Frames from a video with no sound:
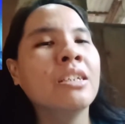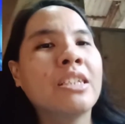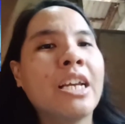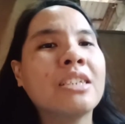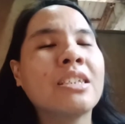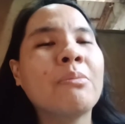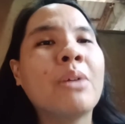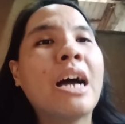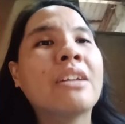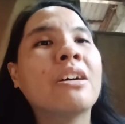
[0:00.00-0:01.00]
There's sa
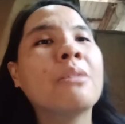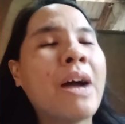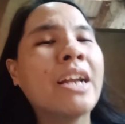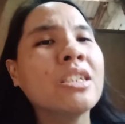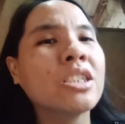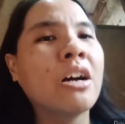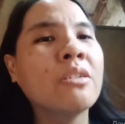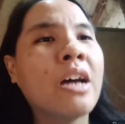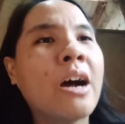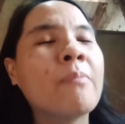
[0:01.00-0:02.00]
ano, final
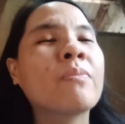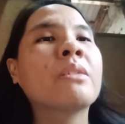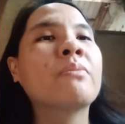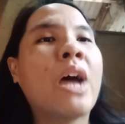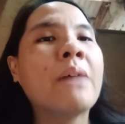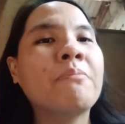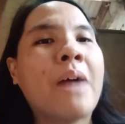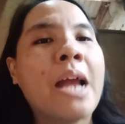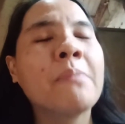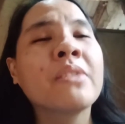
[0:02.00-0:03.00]
showdown top
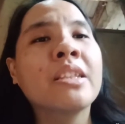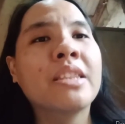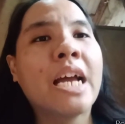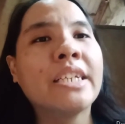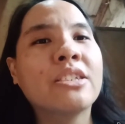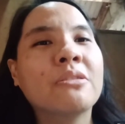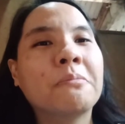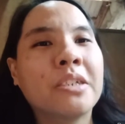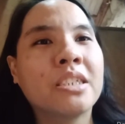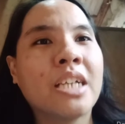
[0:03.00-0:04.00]
5, 92%
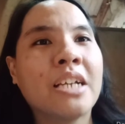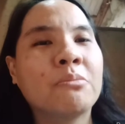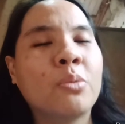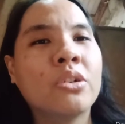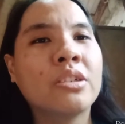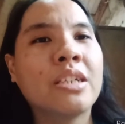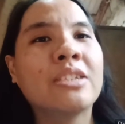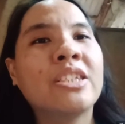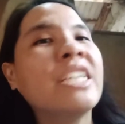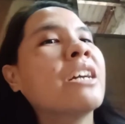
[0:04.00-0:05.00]
for the
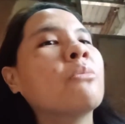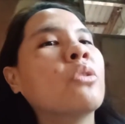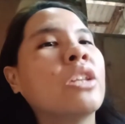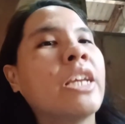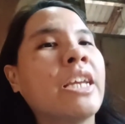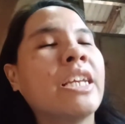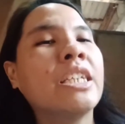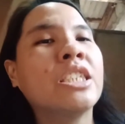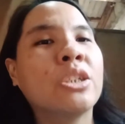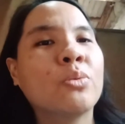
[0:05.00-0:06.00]
Dinamuli
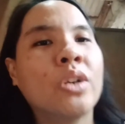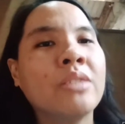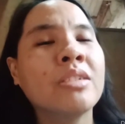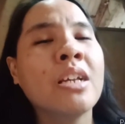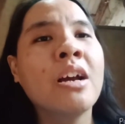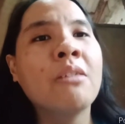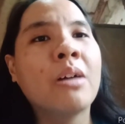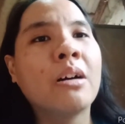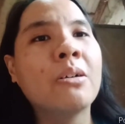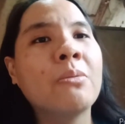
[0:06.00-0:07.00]
Ichiwer,
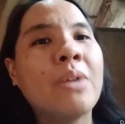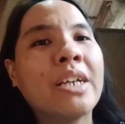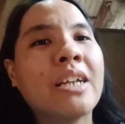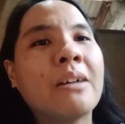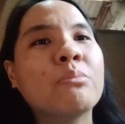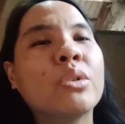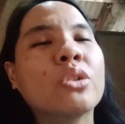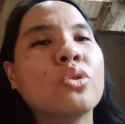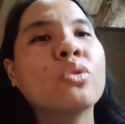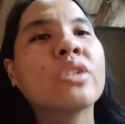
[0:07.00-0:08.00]
followed by number
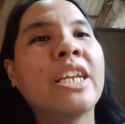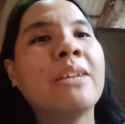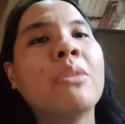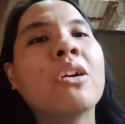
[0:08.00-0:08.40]
2, Kimo